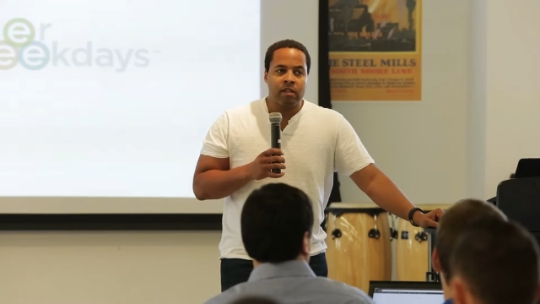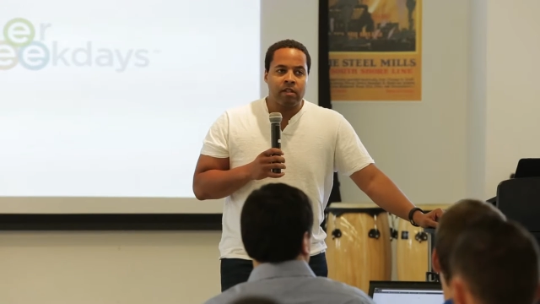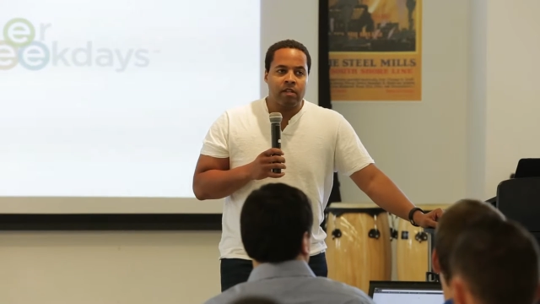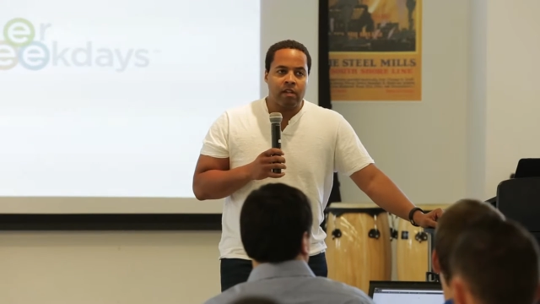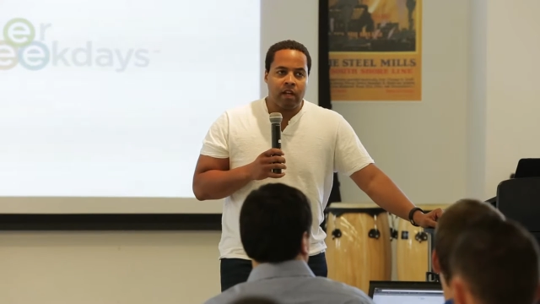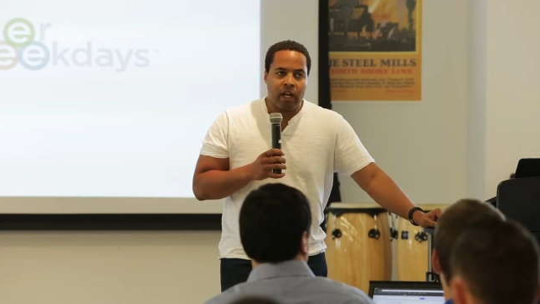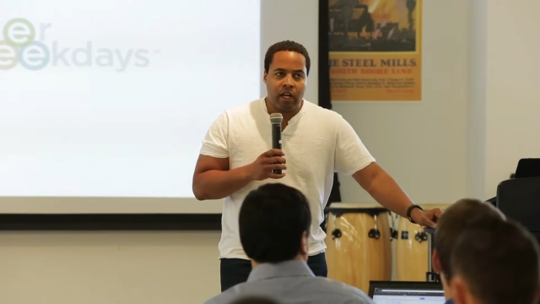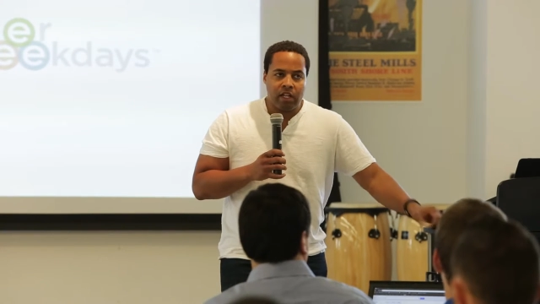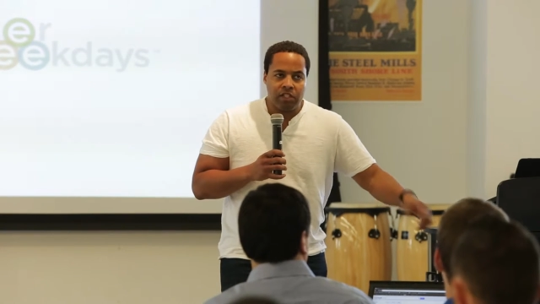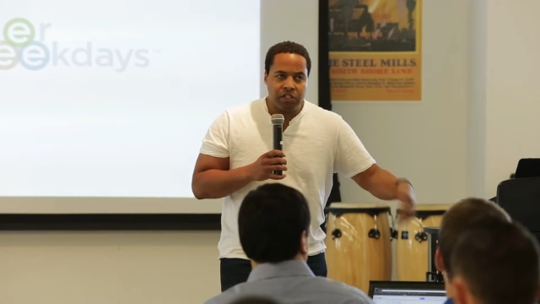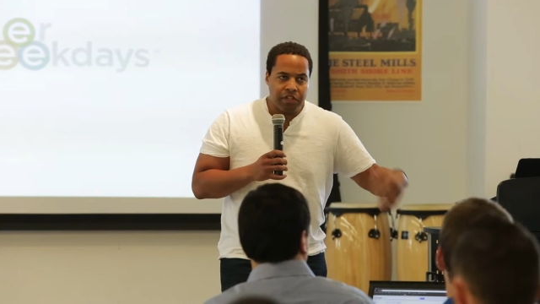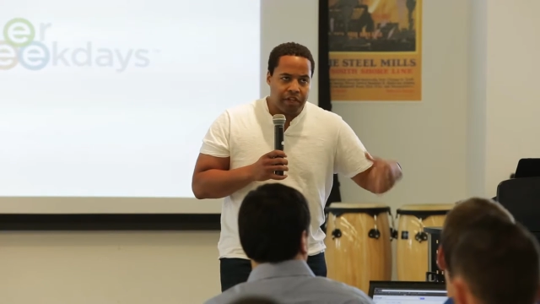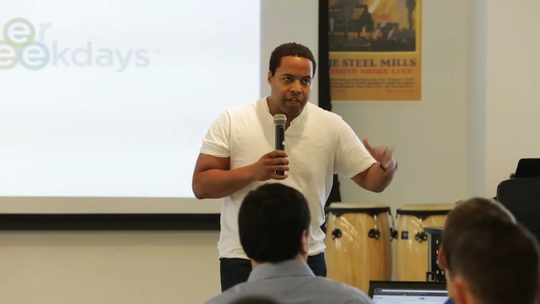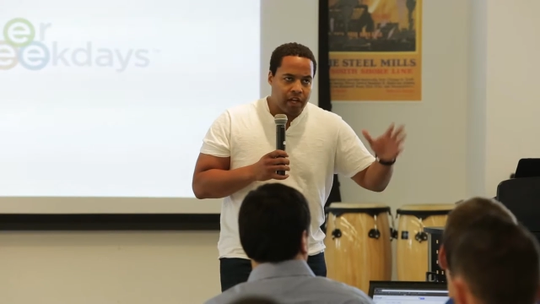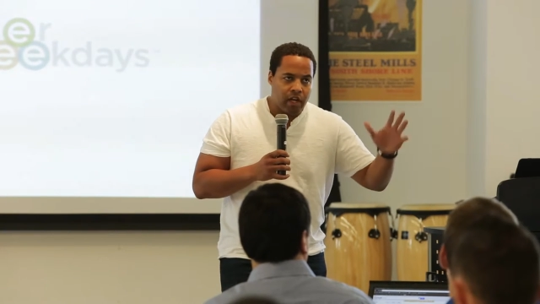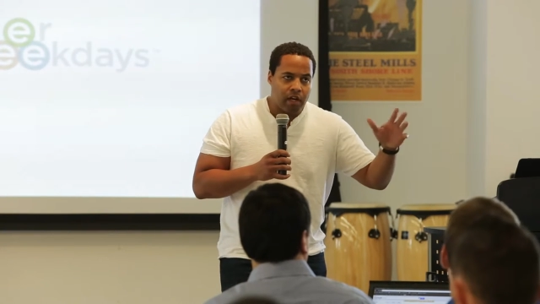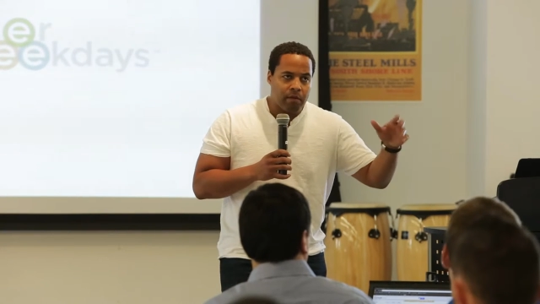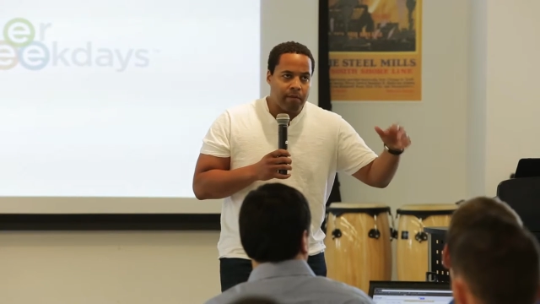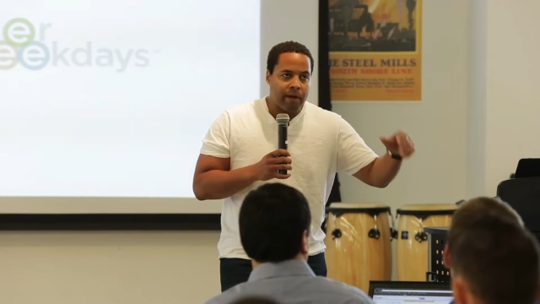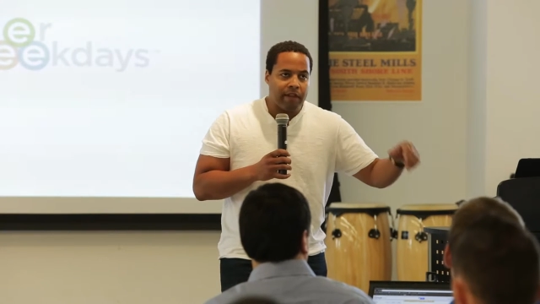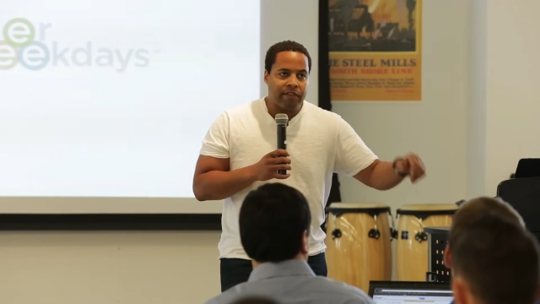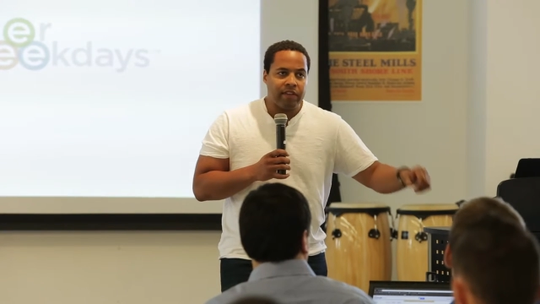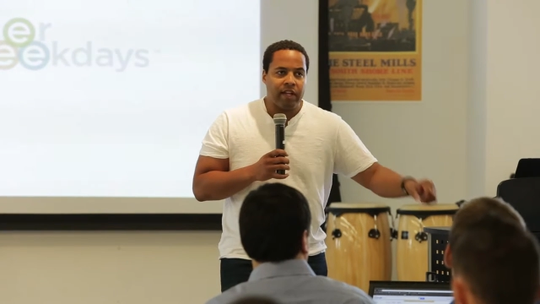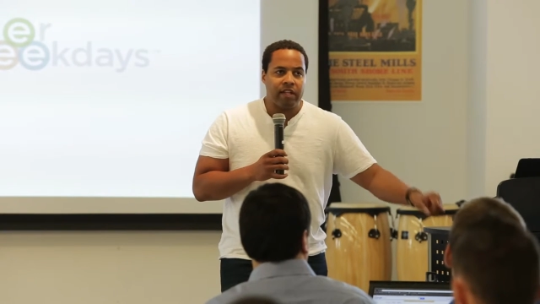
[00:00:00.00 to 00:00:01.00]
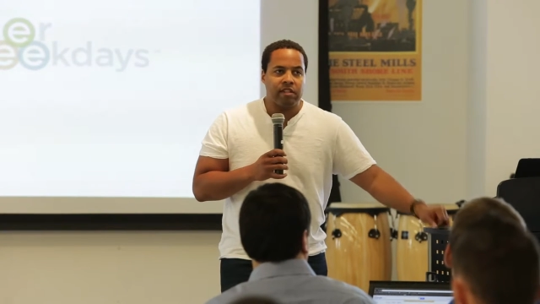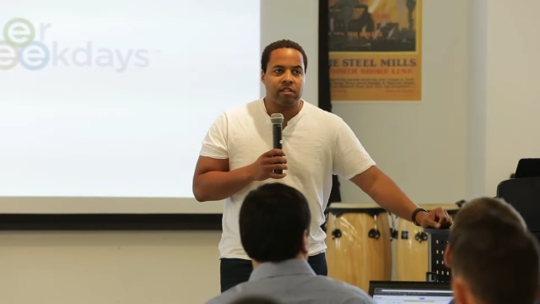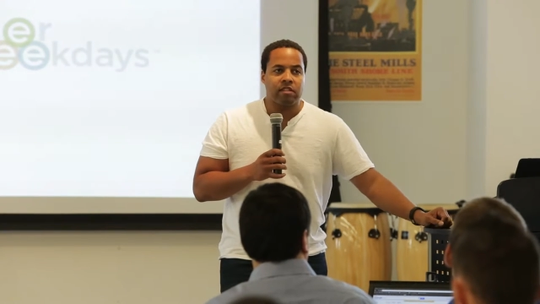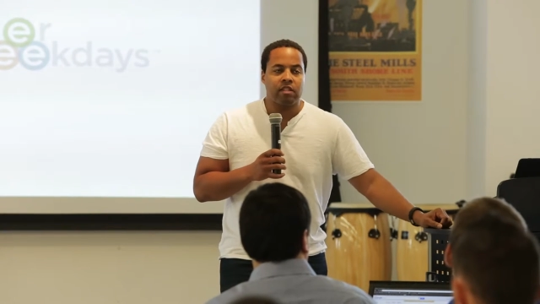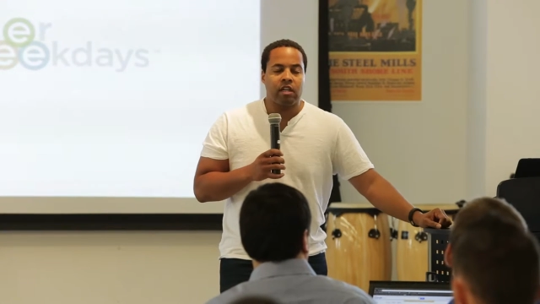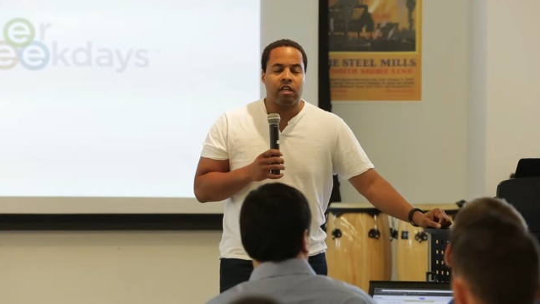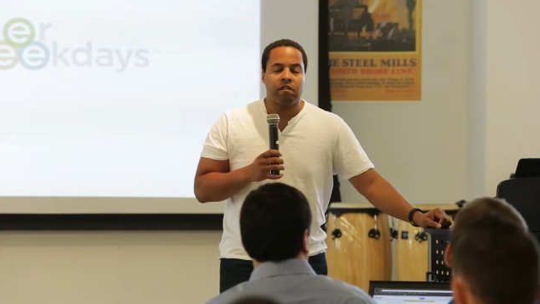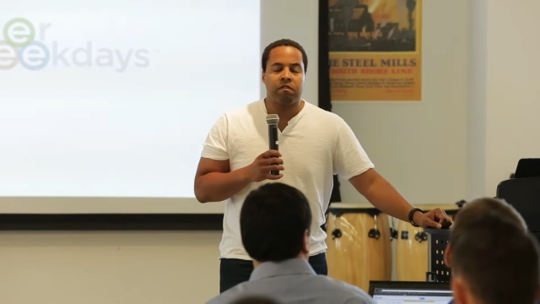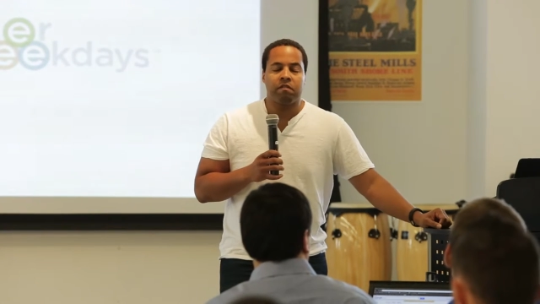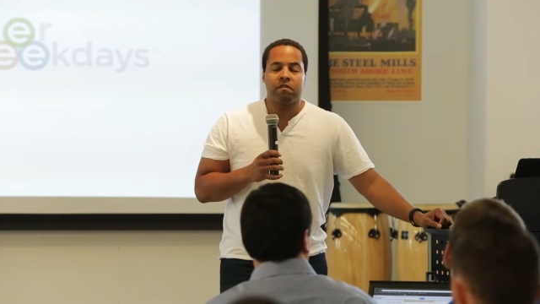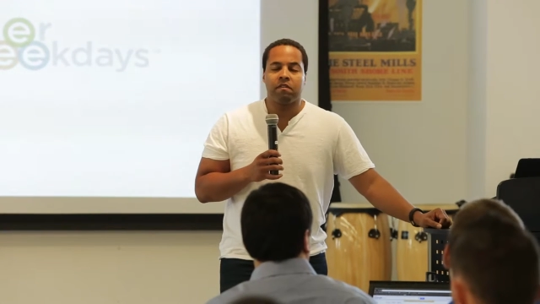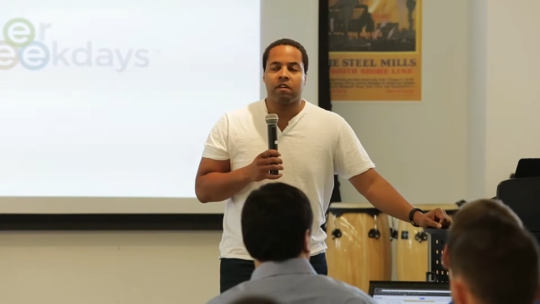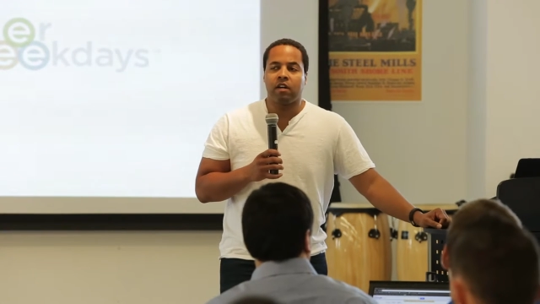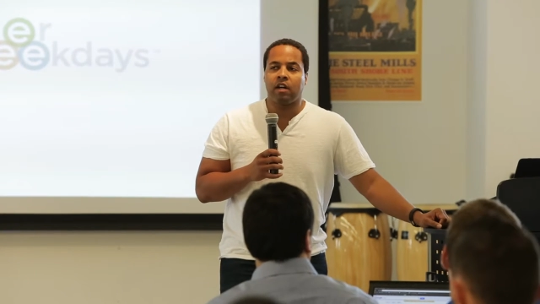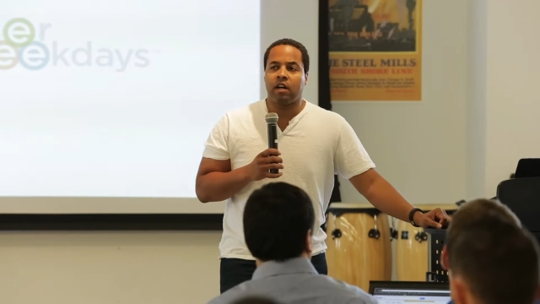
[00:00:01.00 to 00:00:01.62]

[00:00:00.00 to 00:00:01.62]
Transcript: And I could tell you all about that stuff